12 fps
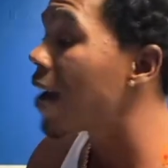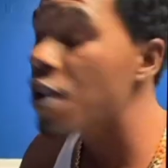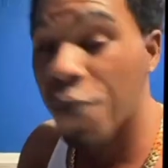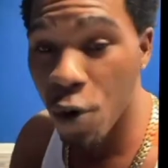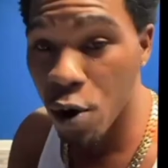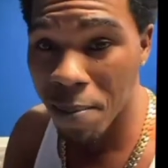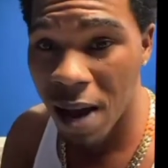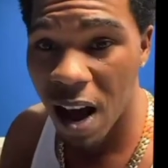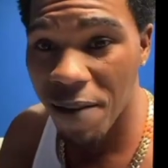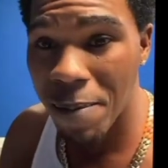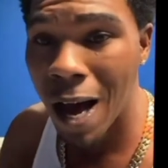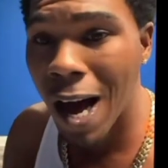any friend of me
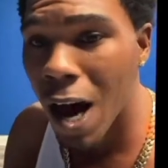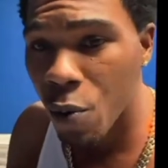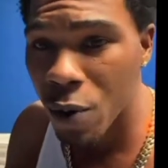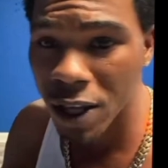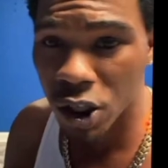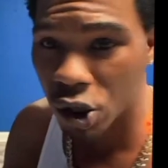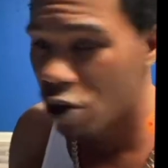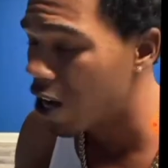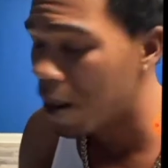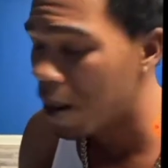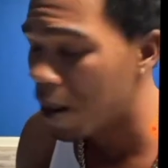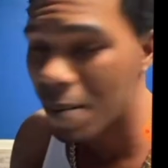have me always
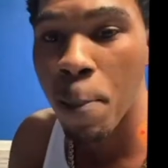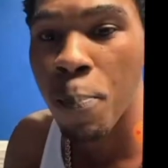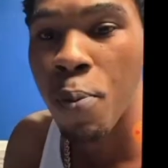treat them like